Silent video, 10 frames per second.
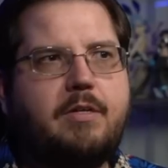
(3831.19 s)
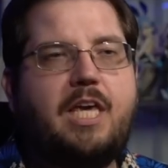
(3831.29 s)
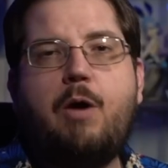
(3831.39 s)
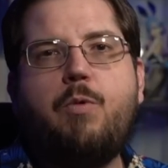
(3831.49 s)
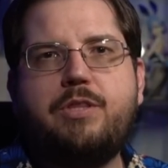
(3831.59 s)

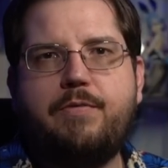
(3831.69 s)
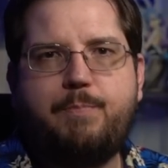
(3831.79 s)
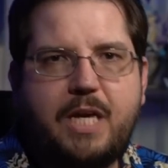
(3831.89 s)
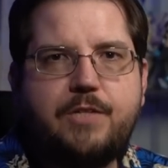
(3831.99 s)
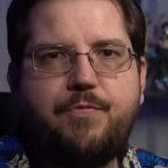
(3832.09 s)
get with a
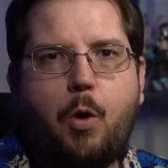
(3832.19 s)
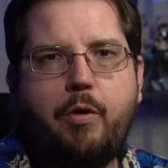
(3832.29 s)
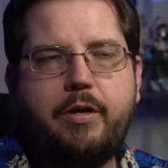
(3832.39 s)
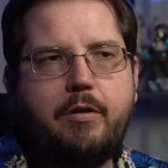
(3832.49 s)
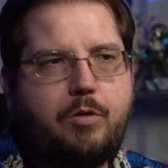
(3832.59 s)
beast
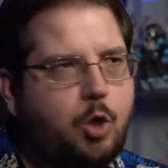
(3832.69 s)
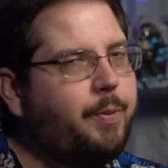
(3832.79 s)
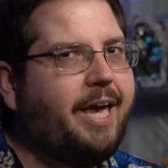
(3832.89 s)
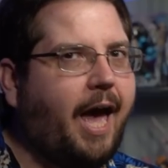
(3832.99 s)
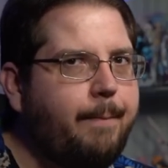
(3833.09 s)
folk, you'll
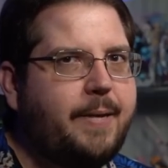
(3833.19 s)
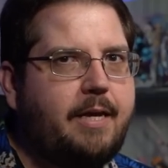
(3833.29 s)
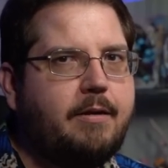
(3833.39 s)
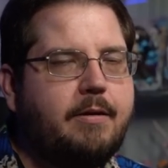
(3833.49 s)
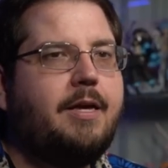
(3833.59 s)
be
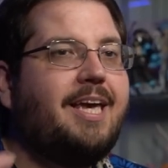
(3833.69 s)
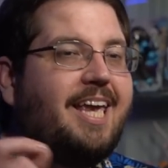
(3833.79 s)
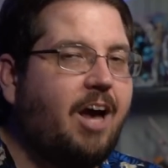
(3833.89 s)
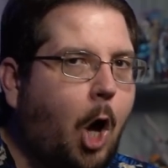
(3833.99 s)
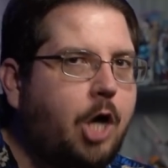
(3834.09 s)
happy.
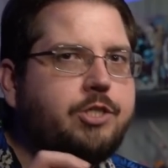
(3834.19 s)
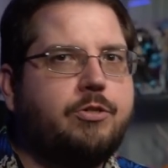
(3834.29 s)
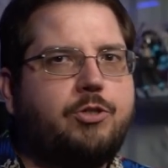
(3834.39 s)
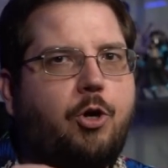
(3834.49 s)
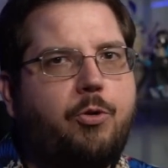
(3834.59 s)
He
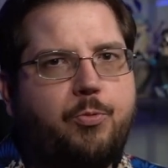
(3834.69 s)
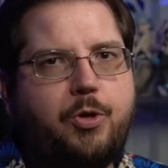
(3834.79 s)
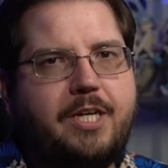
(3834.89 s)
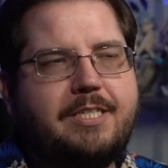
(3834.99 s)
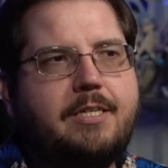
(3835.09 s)
also told
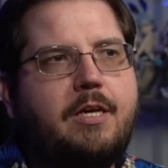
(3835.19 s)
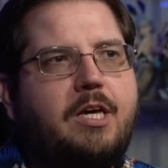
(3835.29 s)
Rudeus,